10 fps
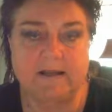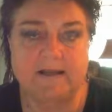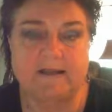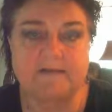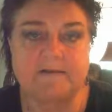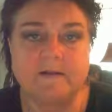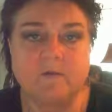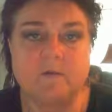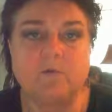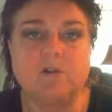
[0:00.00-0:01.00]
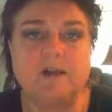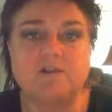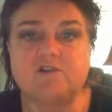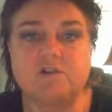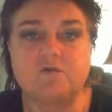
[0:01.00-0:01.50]
And we will
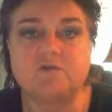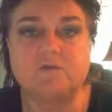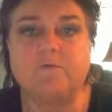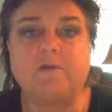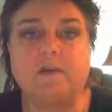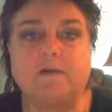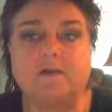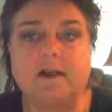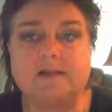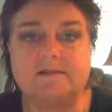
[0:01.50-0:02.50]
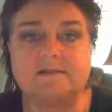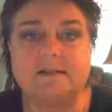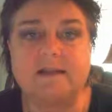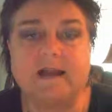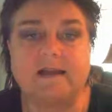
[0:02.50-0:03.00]
actually use fear as
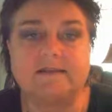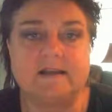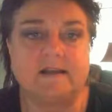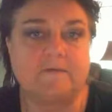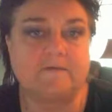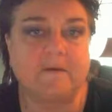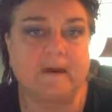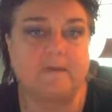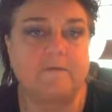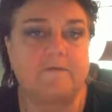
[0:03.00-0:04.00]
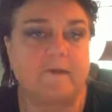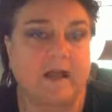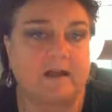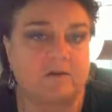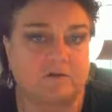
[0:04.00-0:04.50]
the identifying
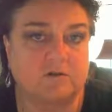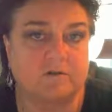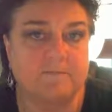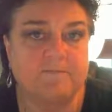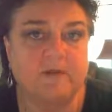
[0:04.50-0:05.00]
factor